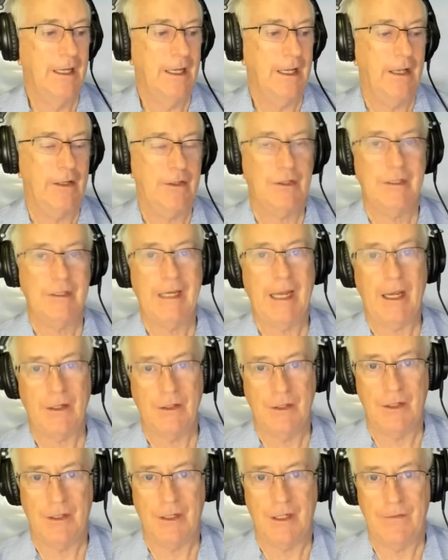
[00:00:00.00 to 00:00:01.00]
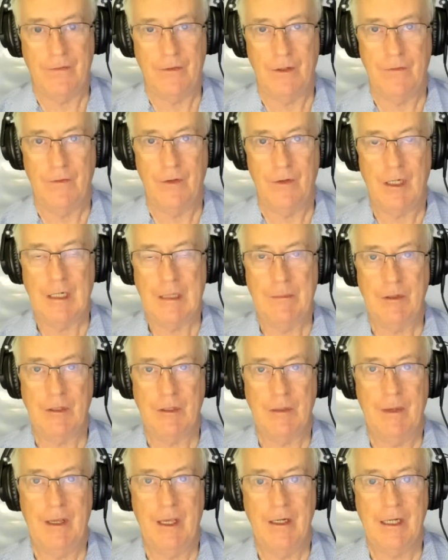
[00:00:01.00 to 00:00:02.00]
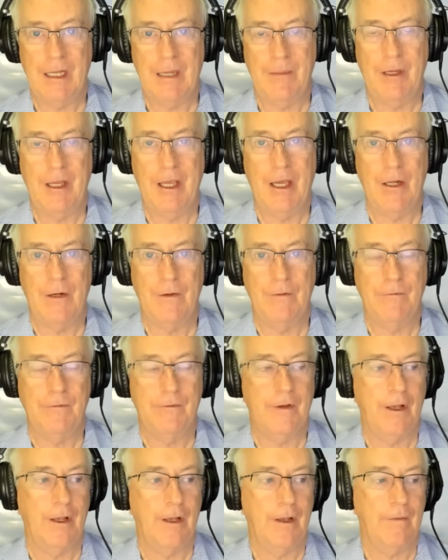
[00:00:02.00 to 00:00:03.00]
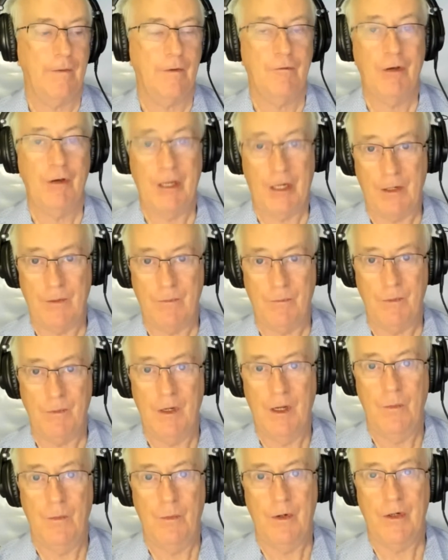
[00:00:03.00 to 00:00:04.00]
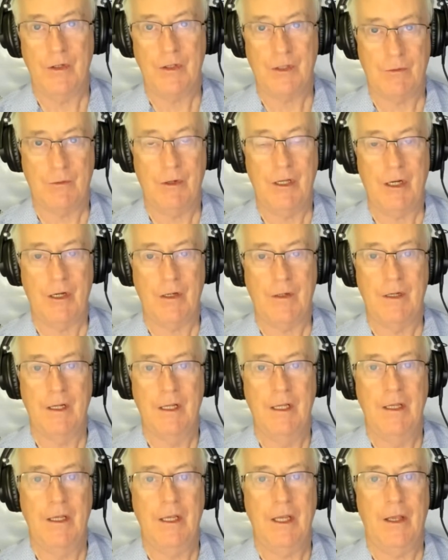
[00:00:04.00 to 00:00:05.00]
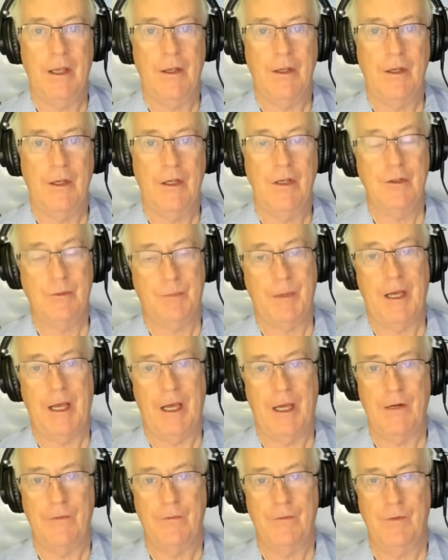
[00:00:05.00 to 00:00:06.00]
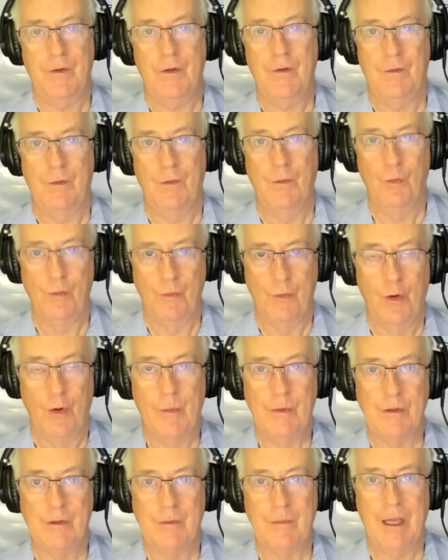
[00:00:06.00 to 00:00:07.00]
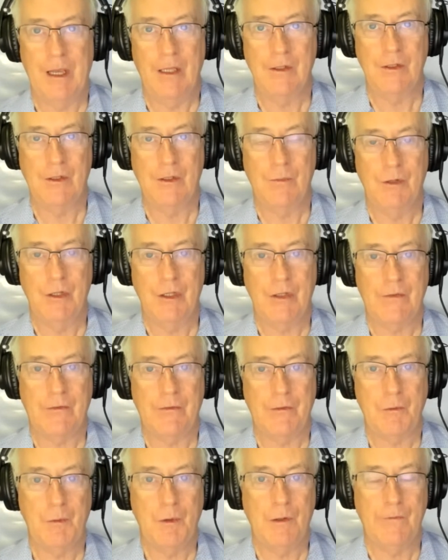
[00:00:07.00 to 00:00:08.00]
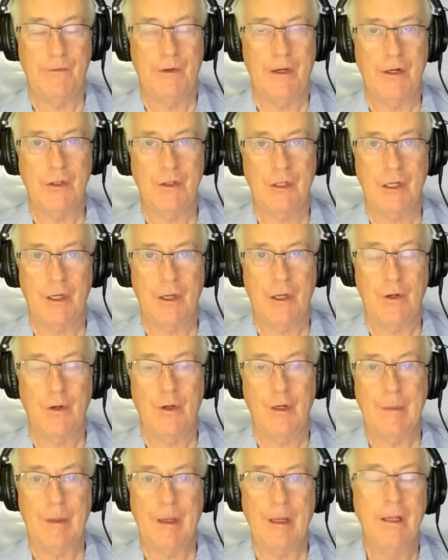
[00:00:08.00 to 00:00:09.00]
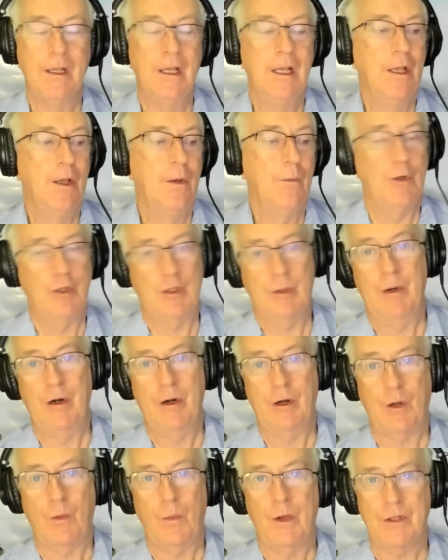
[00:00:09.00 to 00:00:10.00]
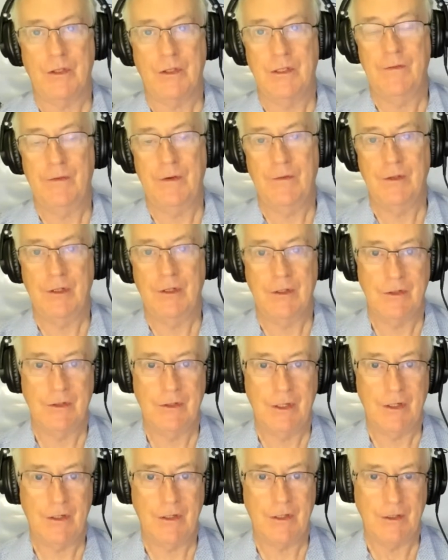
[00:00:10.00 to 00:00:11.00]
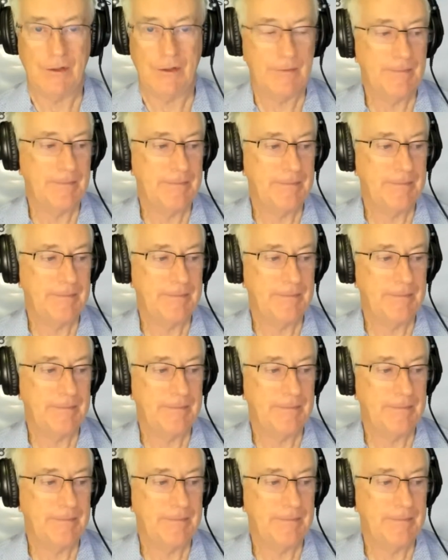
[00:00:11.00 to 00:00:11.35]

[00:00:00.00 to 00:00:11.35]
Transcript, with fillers: a stagnant level of economic demand coming out of uh, credit, whereas credit uh, is part of the normal demand in a relatively well-functioning economy, which mm-hmm. America was in the fifties and sixties.